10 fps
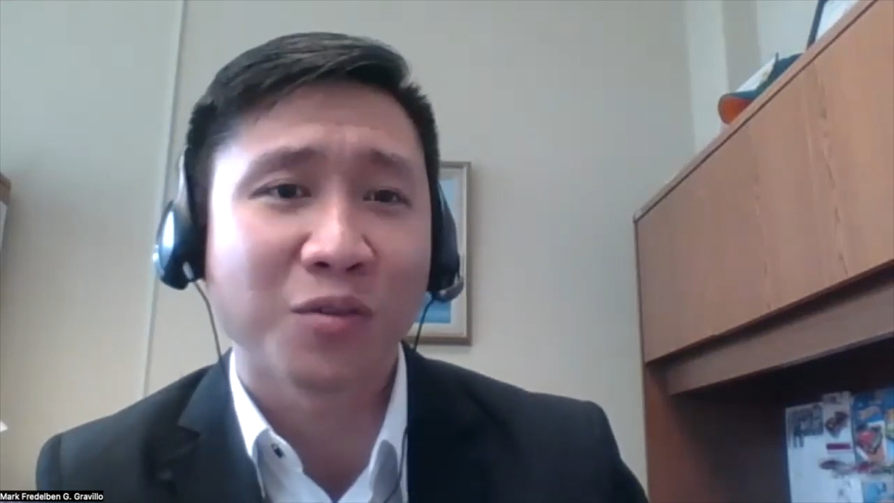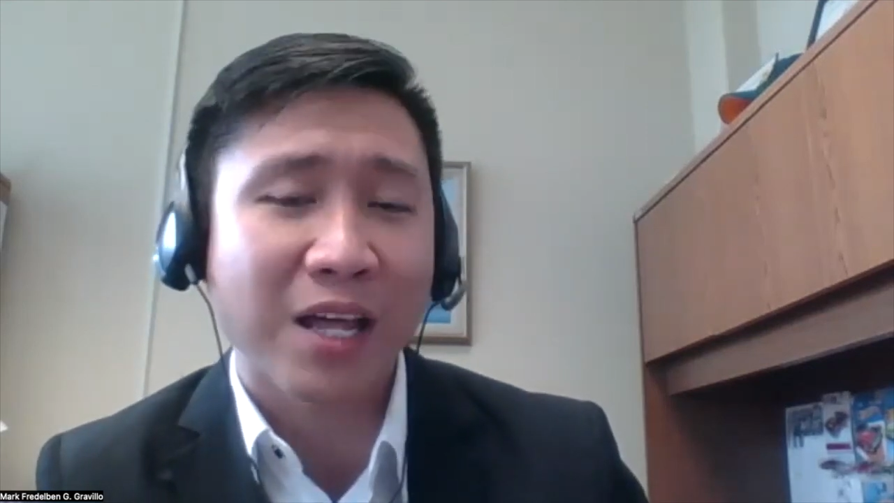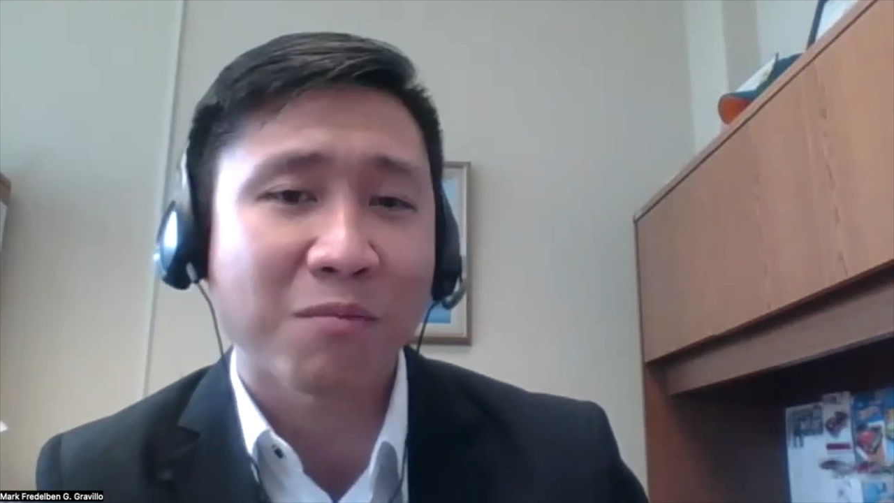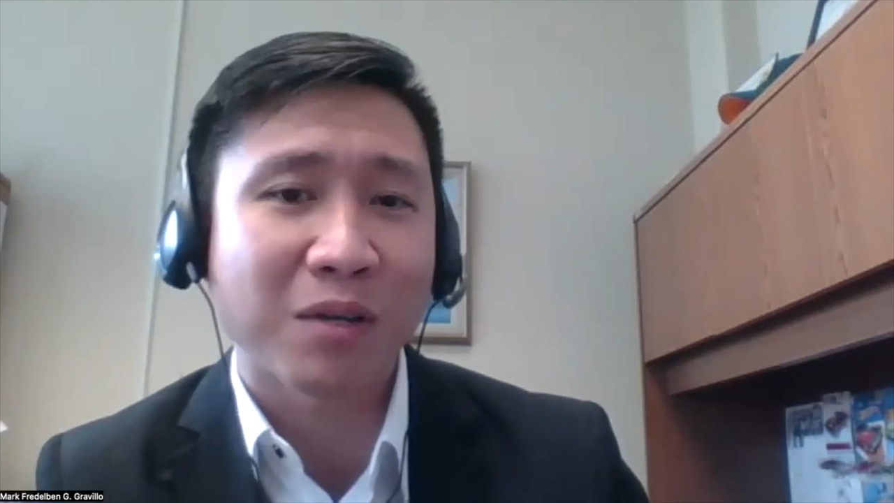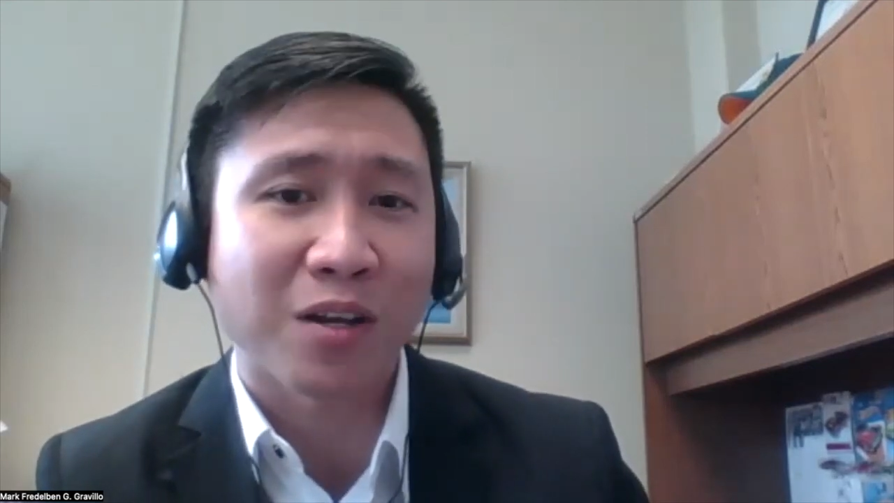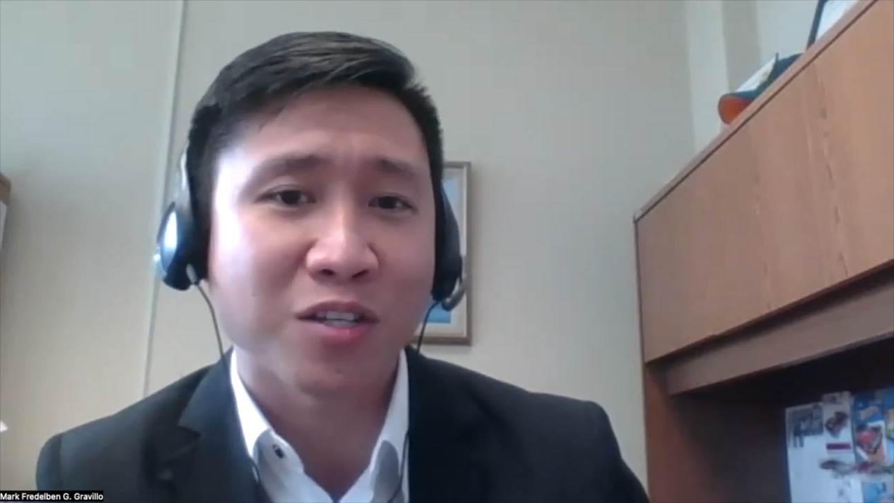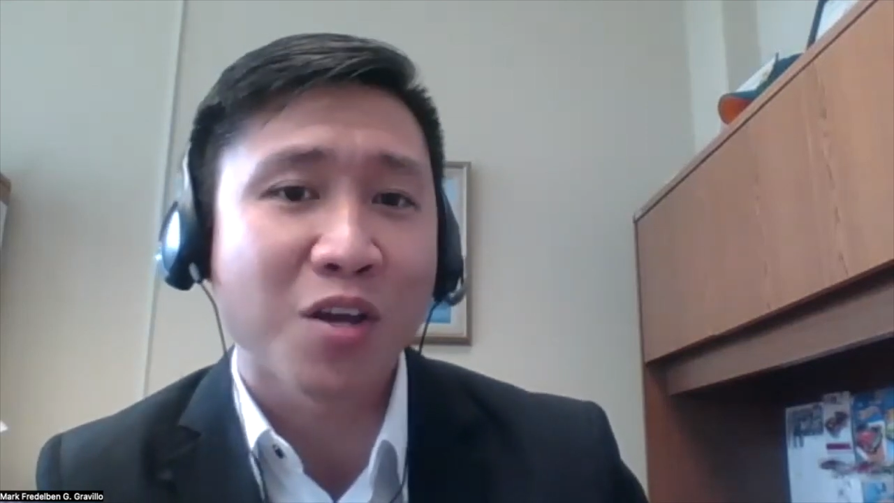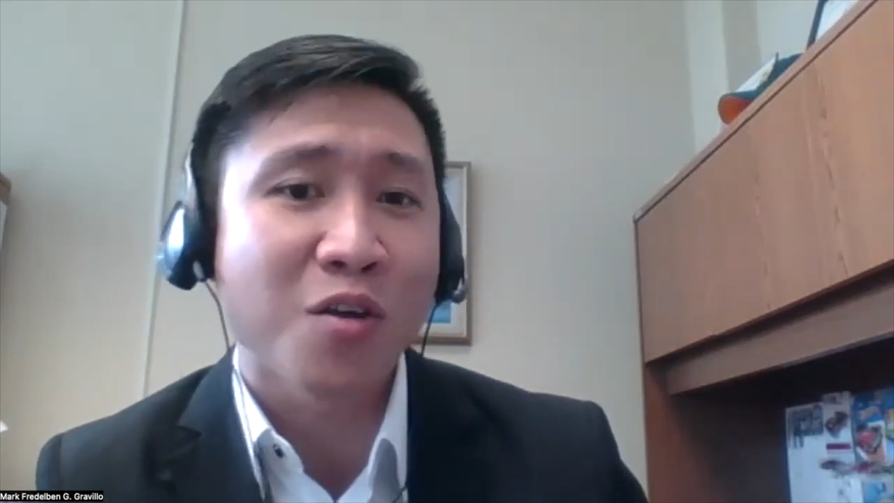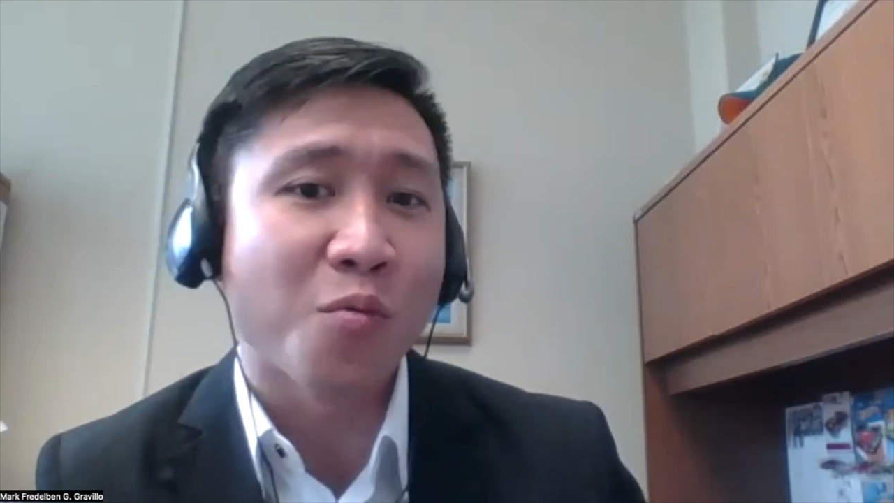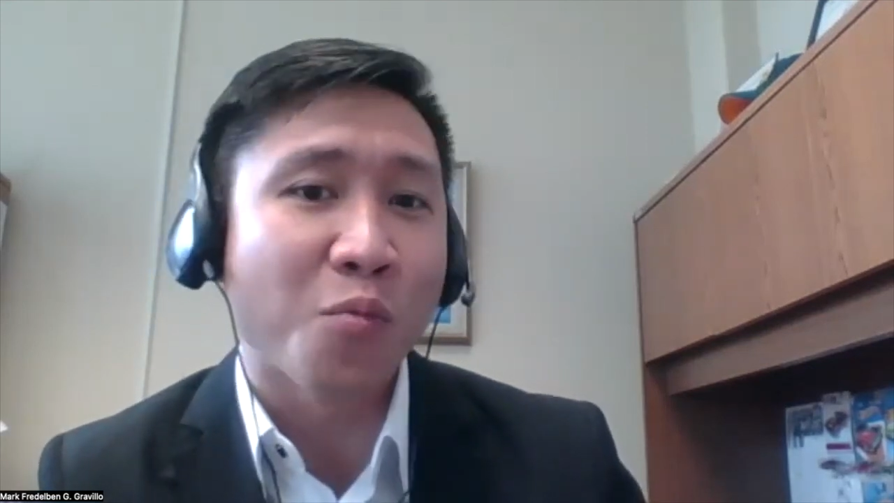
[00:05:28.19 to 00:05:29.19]
that because
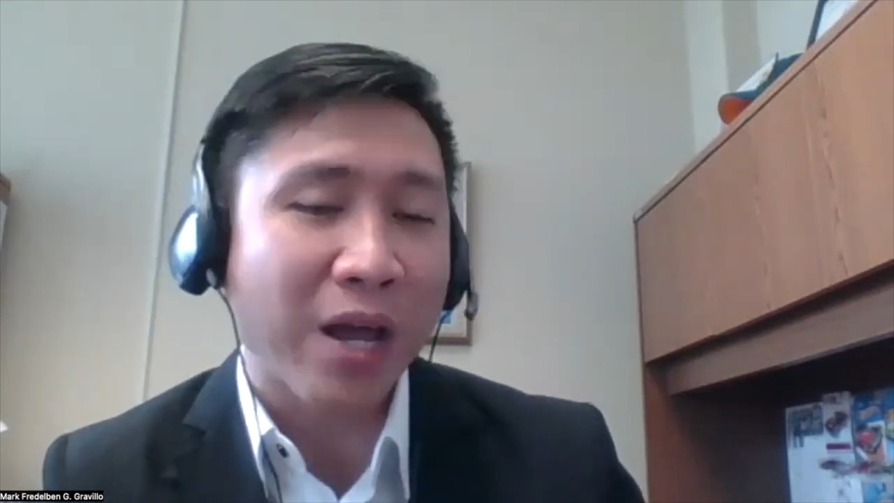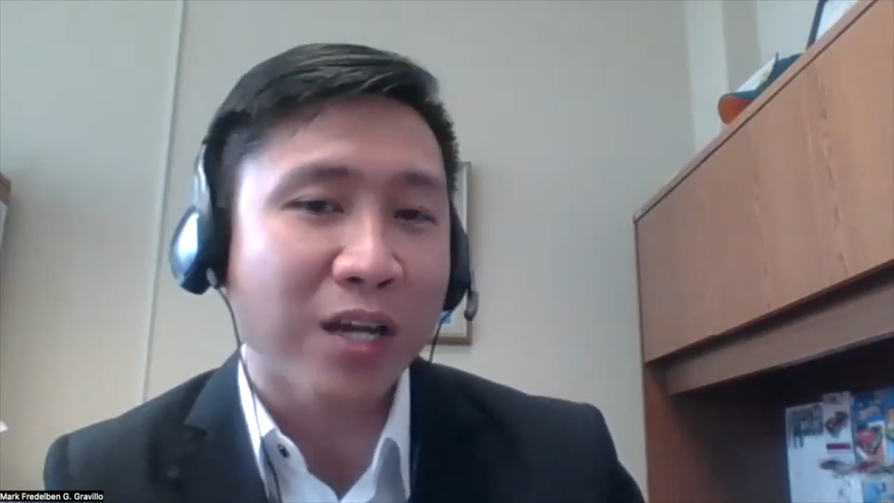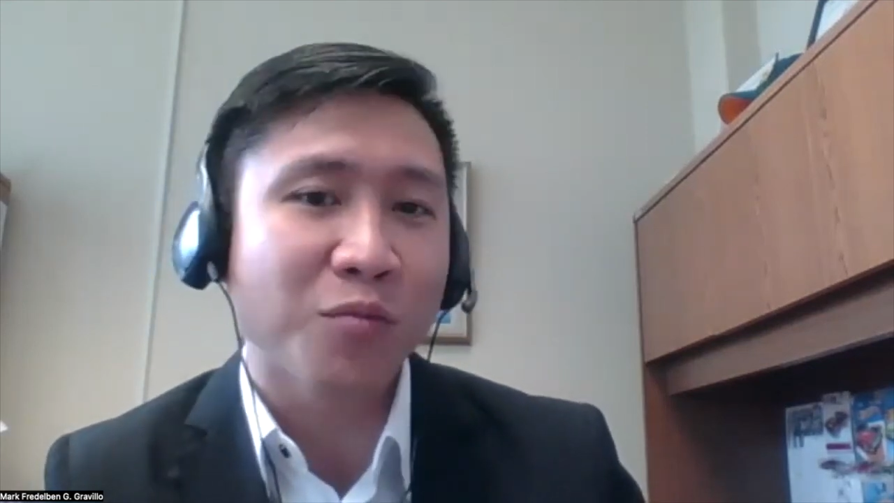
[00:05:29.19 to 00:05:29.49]
when